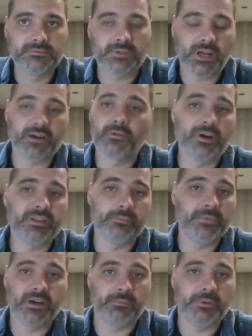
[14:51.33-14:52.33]
I don't want the
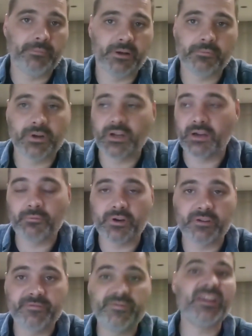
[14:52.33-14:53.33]
minimum. I want
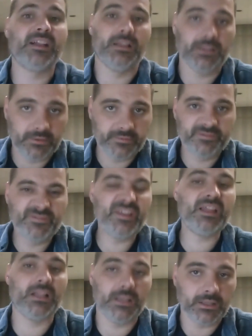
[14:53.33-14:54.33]
to fill
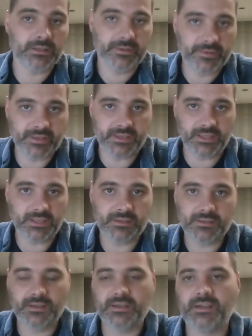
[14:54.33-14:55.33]
the need.
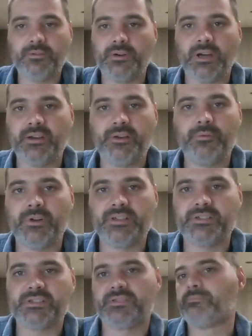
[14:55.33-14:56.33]
No, I don't want to
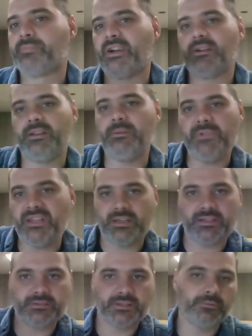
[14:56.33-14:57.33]
just barely meet
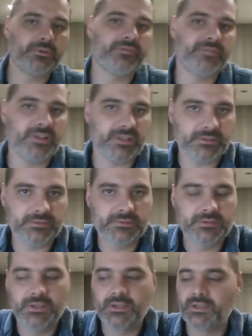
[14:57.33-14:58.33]
it. I want to fill it.
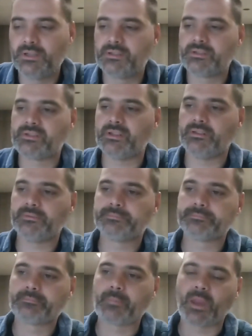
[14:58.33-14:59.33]
So,
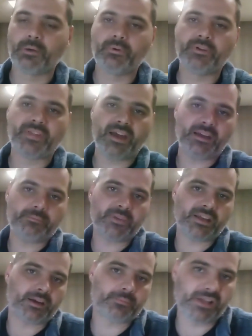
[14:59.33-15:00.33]
with that, may
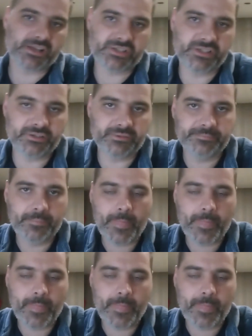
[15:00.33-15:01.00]
God bless you.